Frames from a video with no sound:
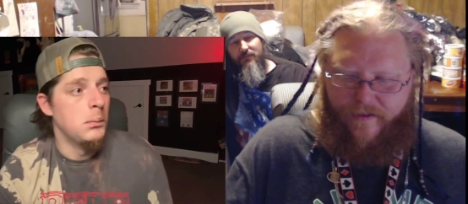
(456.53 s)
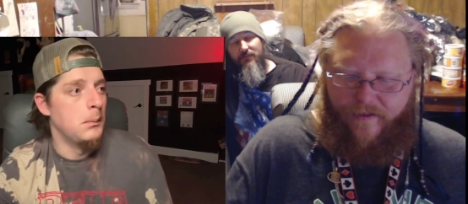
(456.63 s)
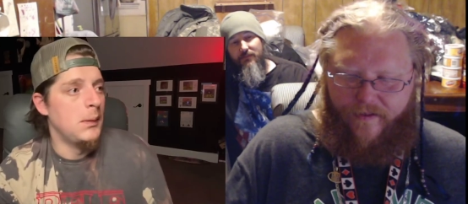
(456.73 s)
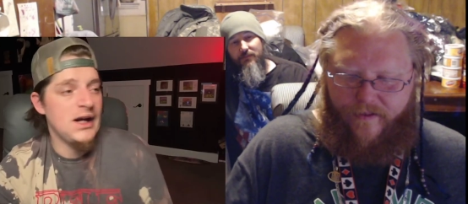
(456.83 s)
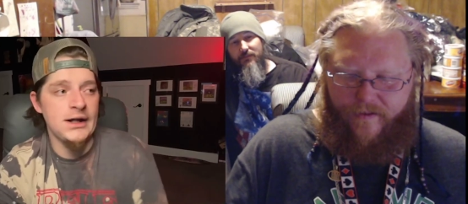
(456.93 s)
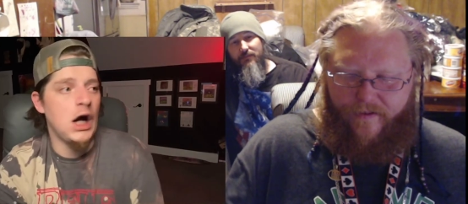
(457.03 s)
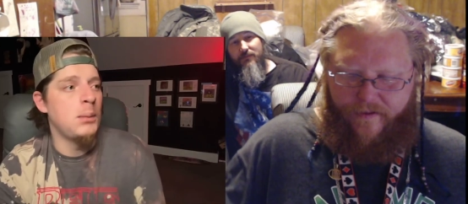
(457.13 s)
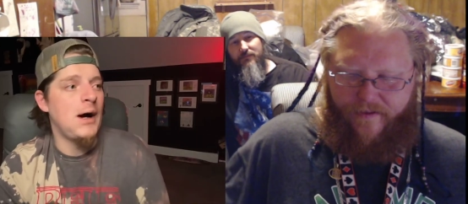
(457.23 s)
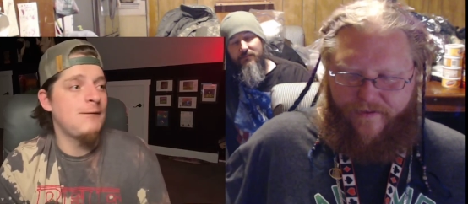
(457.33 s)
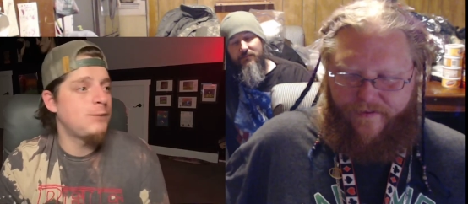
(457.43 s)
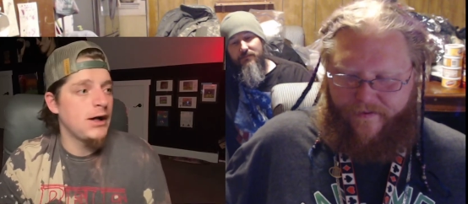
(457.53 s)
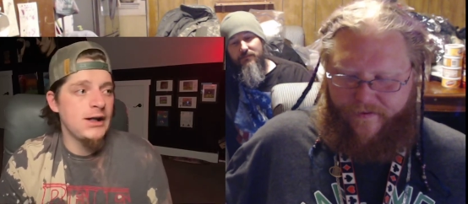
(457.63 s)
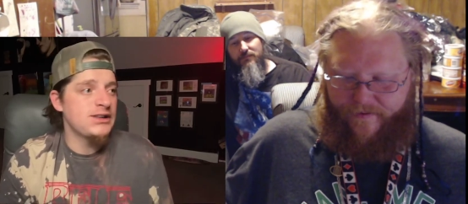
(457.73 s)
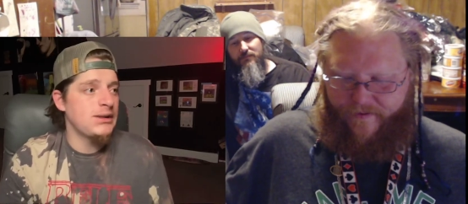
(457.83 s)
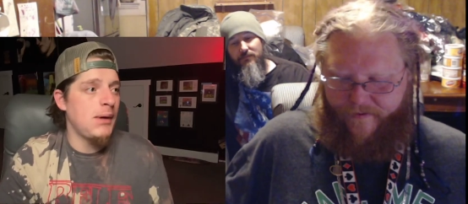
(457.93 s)
Speaker 1: Me and all my
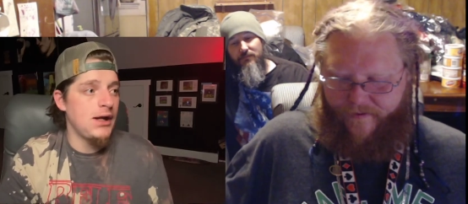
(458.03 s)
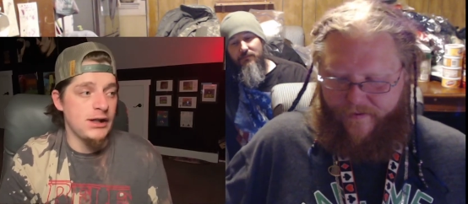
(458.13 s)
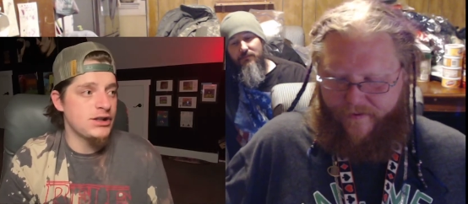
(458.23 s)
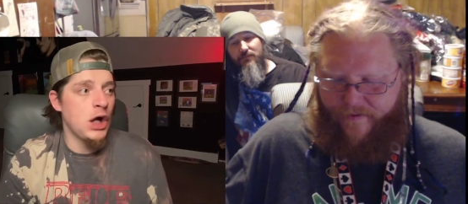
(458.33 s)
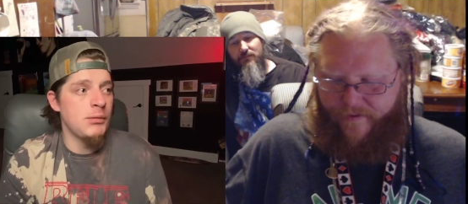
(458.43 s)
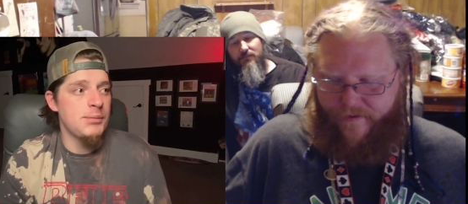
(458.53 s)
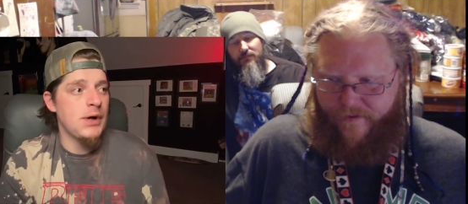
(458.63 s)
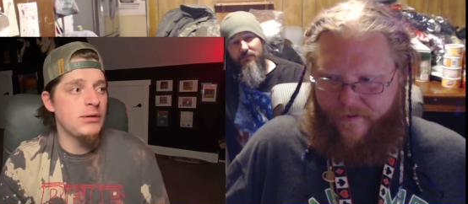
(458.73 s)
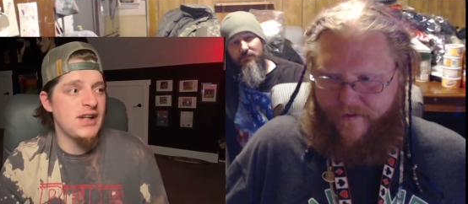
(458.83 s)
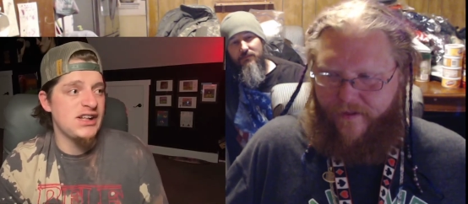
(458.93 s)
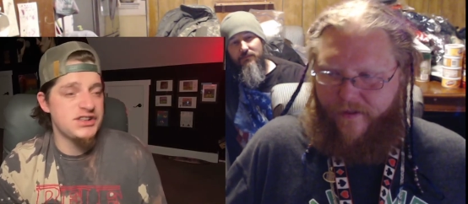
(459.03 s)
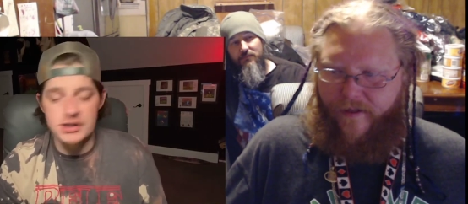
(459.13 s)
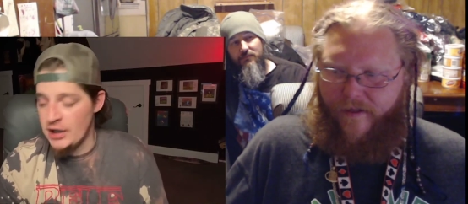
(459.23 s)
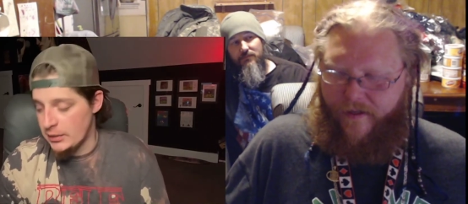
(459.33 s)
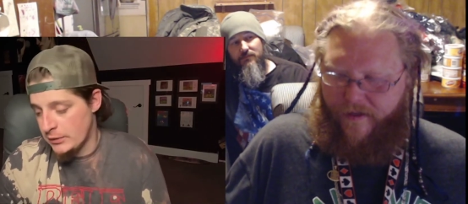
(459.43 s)
friends is gonna be
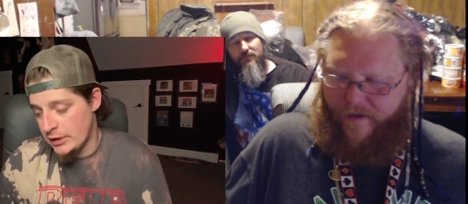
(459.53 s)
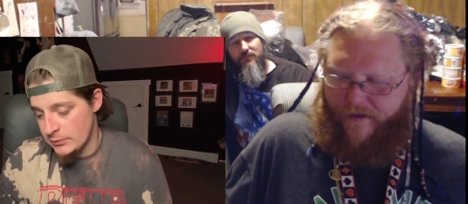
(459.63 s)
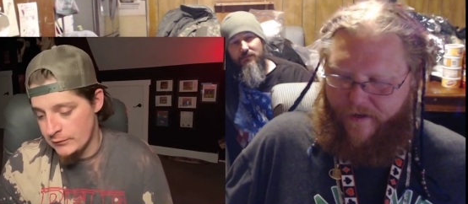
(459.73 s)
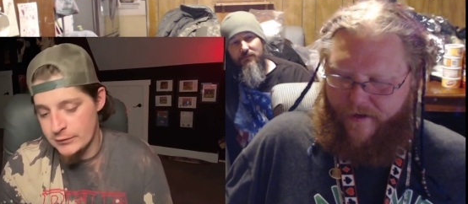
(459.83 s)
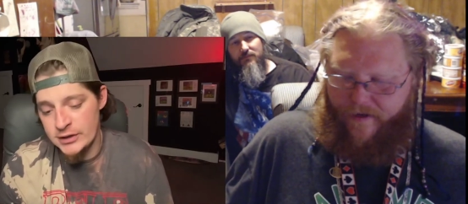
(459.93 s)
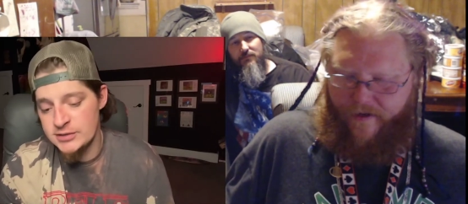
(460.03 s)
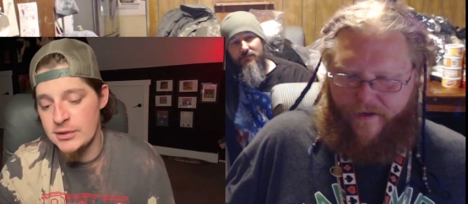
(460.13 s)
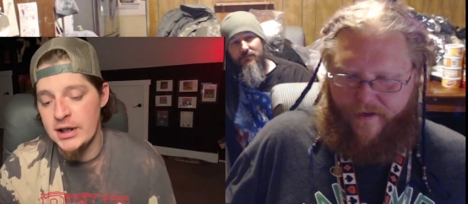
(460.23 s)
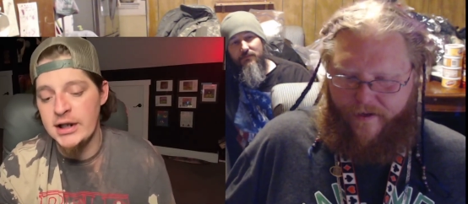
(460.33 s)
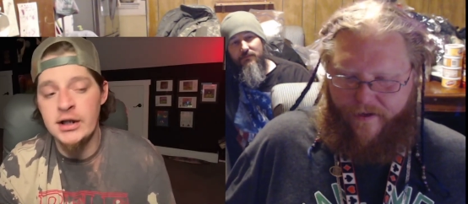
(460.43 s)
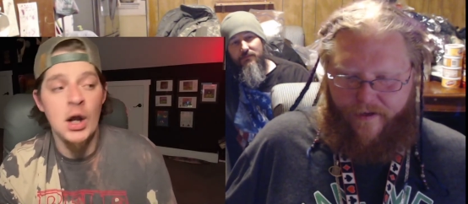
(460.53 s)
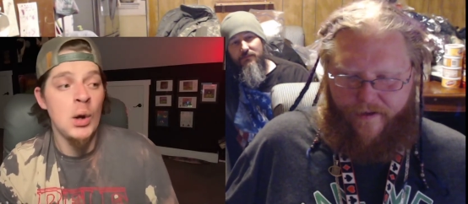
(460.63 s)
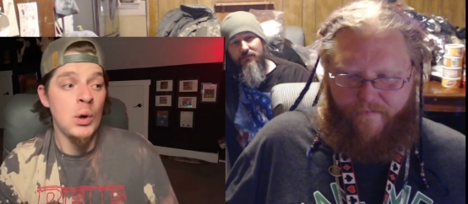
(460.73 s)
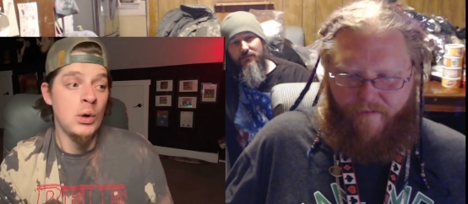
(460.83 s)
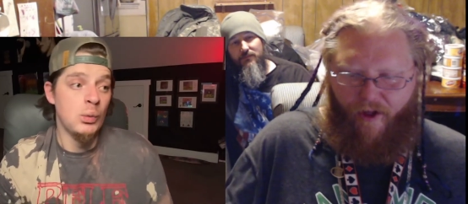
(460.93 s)
protesting. Like me and my friends in my head.
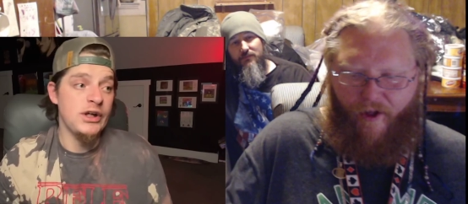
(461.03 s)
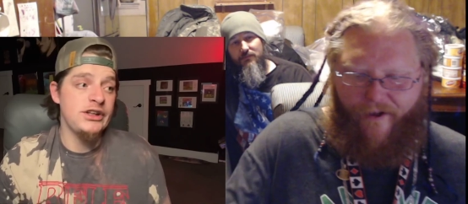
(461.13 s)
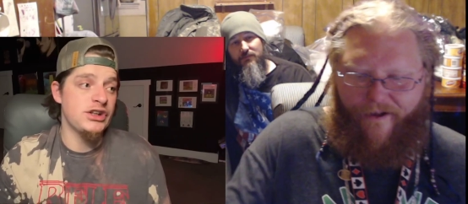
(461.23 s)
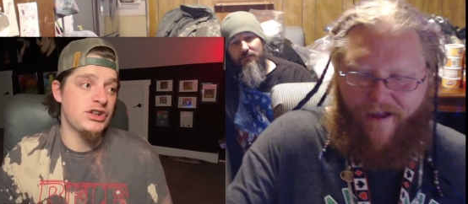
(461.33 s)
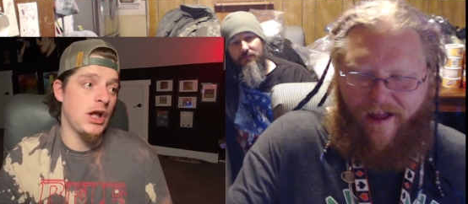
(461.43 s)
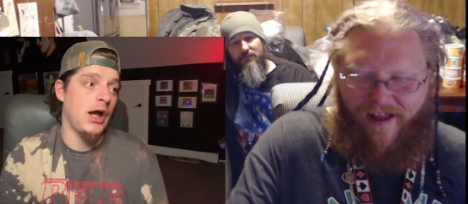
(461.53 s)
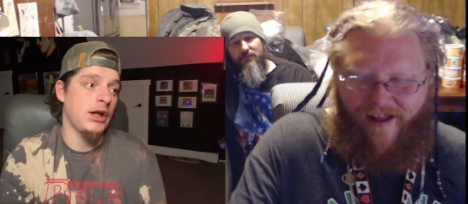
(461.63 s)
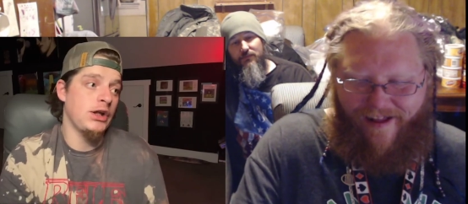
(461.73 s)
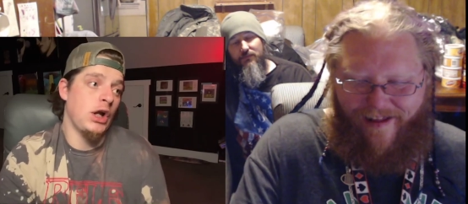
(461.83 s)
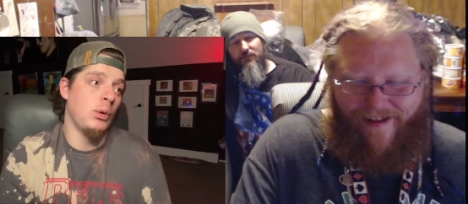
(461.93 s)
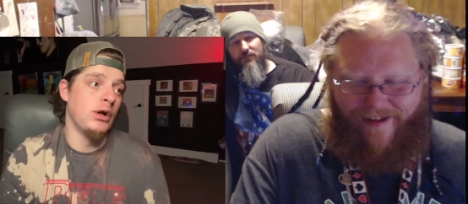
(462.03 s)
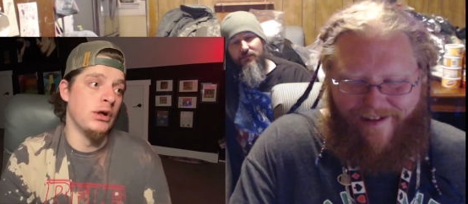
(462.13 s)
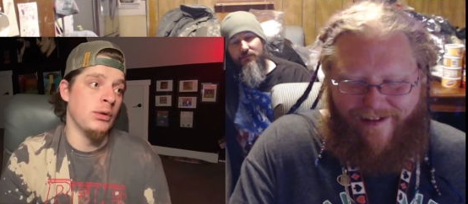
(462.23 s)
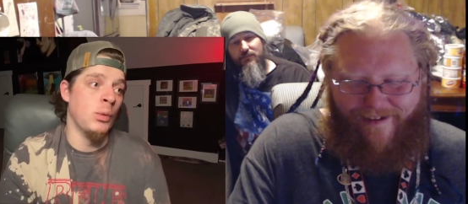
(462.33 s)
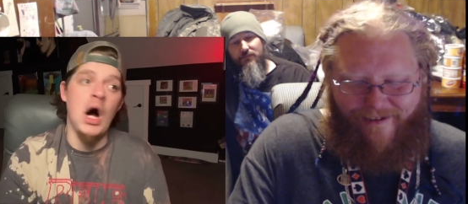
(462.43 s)
We just like you know, we
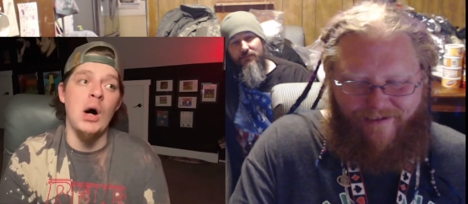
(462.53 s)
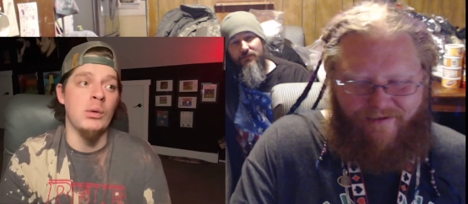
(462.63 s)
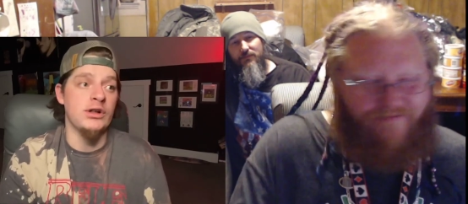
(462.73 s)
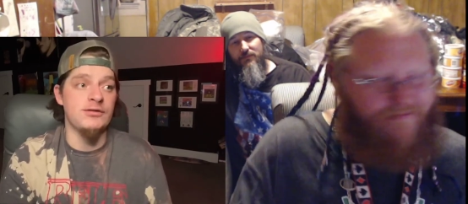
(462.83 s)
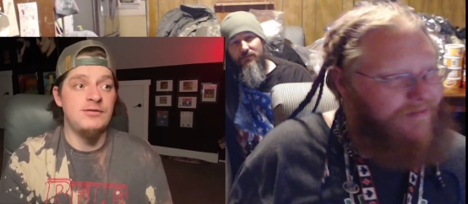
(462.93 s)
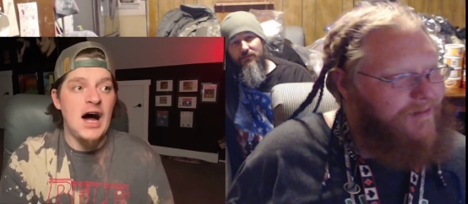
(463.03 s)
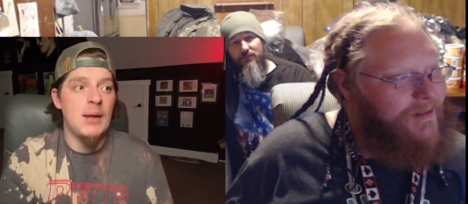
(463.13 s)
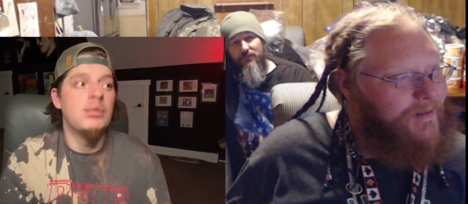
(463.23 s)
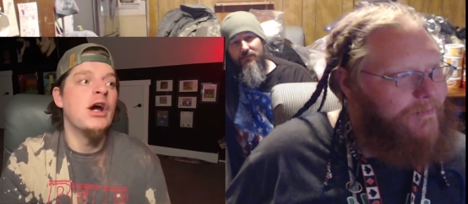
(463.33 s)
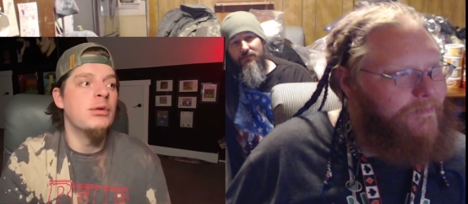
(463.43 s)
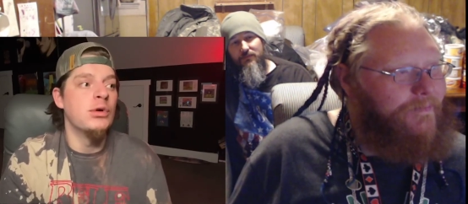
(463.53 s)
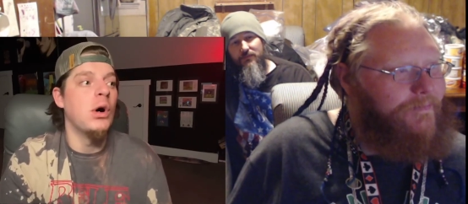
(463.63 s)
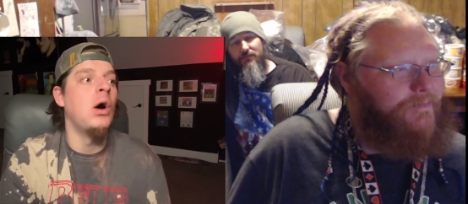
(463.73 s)
don't even walk. We just vibrate real